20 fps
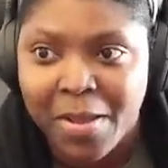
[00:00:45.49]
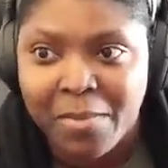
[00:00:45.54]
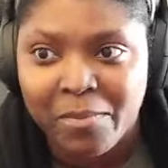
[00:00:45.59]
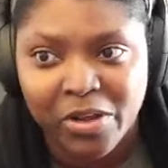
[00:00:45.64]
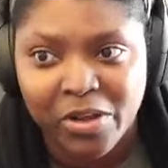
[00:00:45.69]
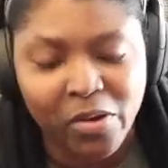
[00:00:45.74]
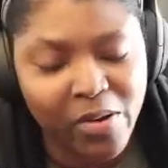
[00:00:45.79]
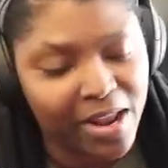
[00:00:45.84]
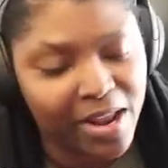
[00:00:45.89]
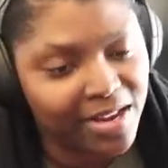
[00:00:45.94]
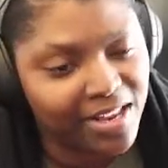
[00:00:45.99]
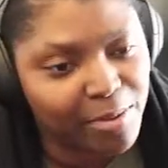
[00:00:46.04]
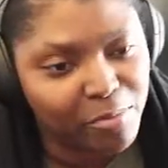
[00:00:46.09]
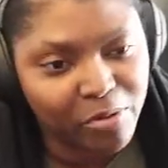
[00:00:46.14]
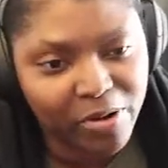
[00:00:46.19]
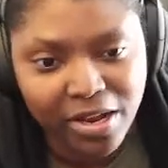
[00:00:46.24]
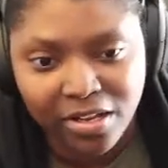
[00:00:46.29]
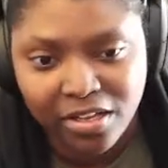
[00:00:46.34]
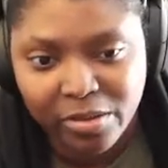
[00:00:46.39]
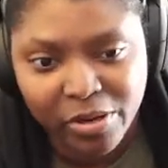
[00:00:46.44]
But go ahead and
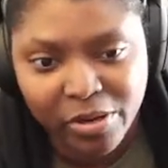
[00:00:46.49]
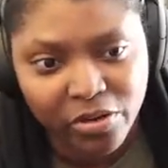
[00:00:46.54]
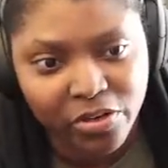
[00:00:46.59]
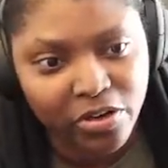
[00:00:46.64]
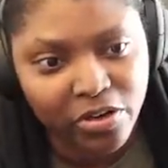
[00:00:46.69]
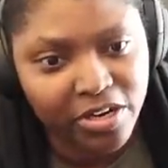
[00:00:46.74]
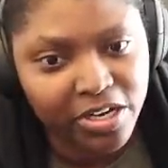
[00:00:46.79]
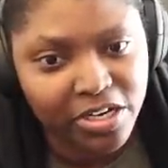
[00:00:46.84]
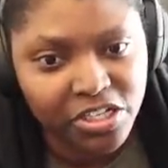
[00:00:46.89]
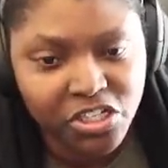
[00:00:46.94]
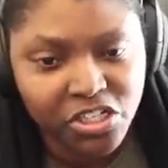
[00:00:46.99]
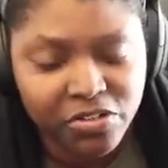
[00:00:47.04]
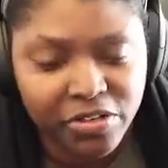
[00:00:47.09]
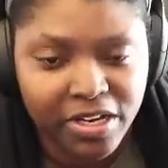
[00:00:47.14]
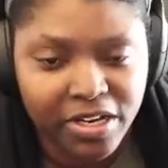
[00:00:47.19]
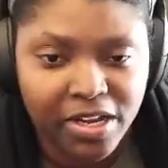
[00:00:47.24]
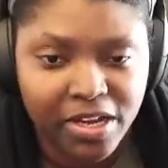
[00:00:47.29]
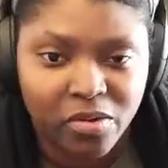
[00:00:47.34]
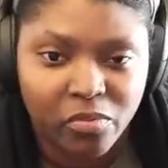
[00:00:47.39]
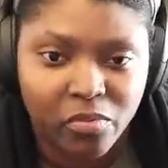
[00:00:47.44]
elaborate a little bit on your
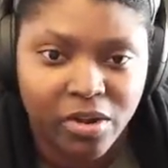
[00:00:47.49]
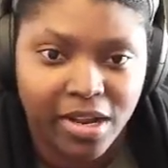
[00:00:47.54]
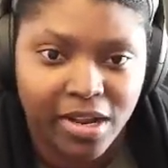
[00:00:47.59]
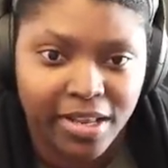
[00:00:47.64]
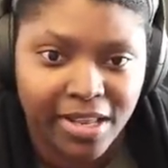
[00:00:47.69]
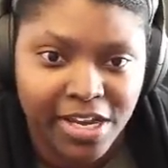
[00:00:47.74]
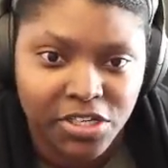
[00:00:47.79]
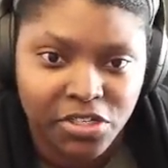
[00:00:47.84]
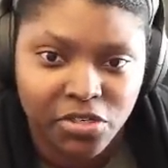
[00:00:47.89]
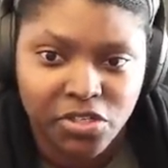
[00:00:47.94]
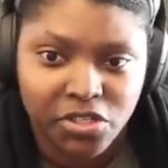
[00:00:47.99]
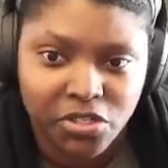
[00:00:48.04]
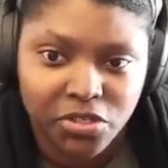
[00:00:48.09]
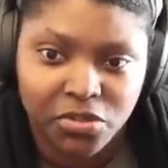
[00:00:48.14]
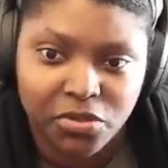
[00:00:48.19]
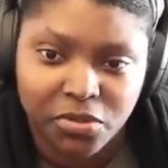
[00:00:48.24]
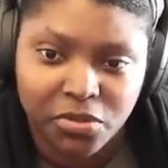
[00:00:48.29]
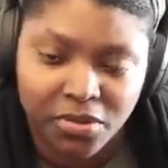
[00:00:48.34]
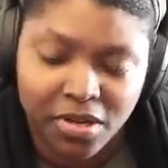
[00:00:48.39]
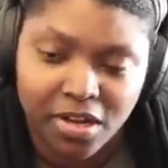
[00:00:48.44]
history and what led you
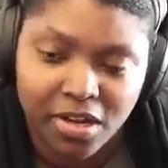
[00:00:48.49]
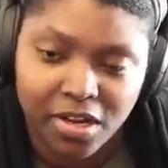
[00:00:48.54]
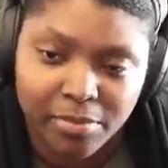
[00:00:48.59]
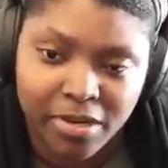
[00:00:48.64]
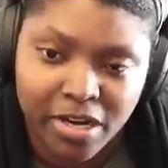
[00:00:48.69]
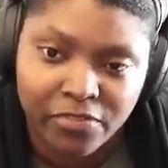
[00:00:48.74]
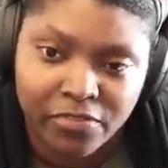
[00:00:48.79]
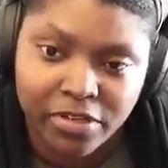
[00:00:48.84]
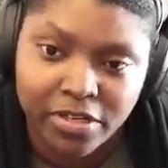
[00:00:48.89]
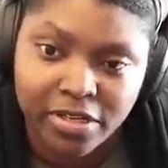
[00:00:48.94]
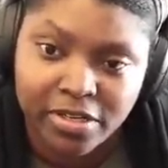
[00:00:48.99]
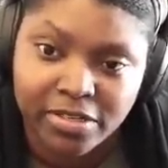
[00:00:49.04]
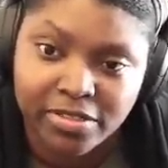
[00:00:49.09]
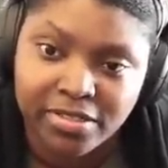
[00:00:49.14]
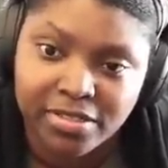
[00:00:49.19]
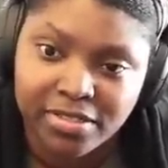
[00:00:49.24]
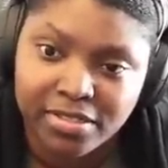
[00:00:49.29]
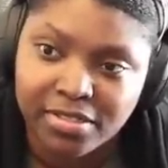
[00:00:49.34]
to Never Yield.